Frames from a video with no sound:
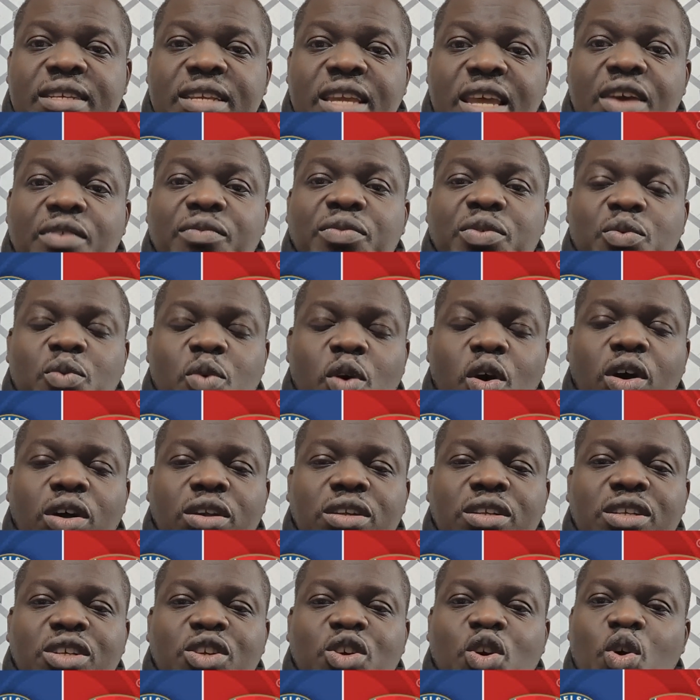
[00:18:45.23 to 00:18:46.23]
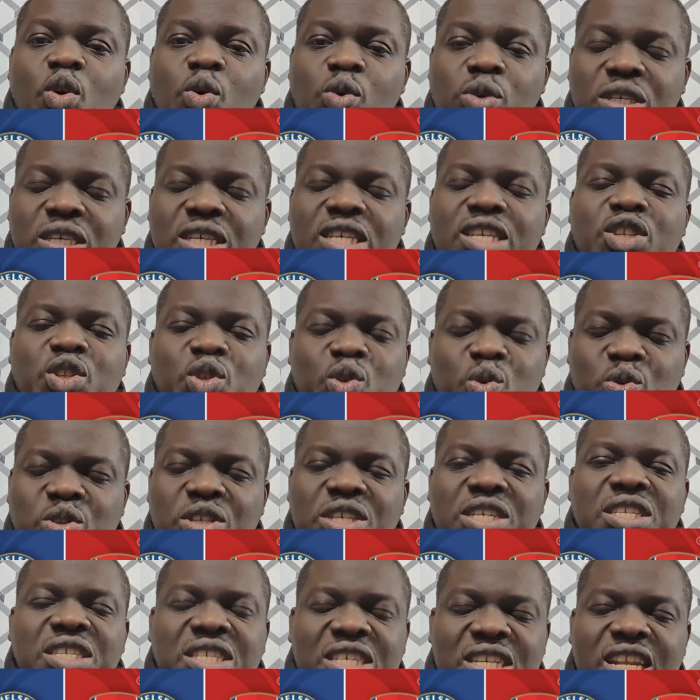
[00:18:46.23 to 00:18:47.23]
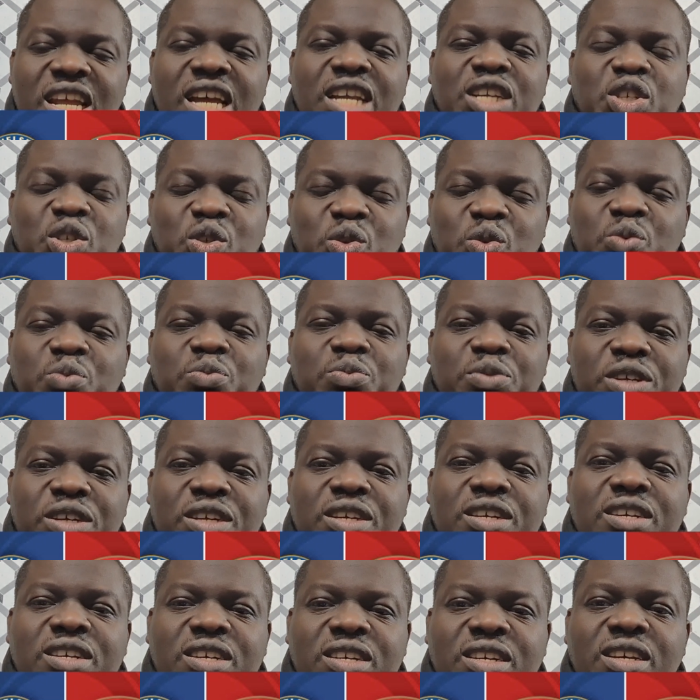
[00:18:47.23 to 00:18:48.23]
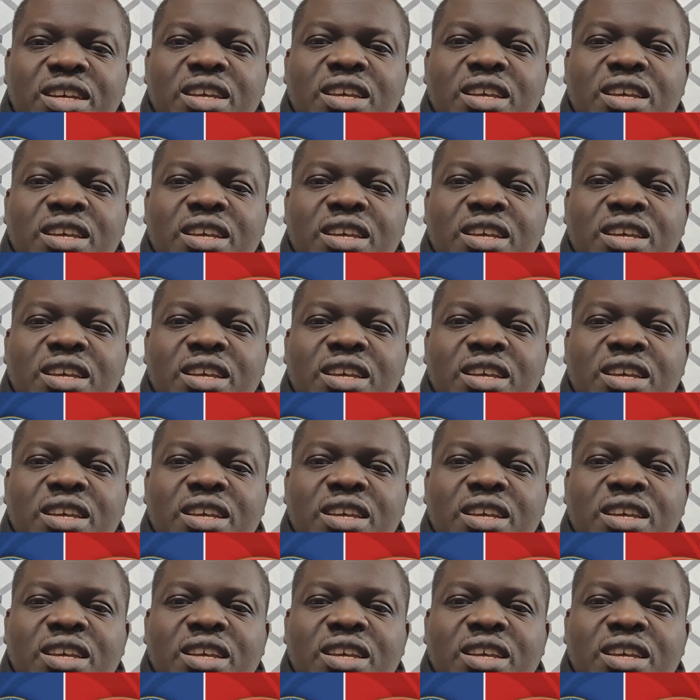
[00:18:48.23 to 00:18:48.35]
everyone goes into the international break,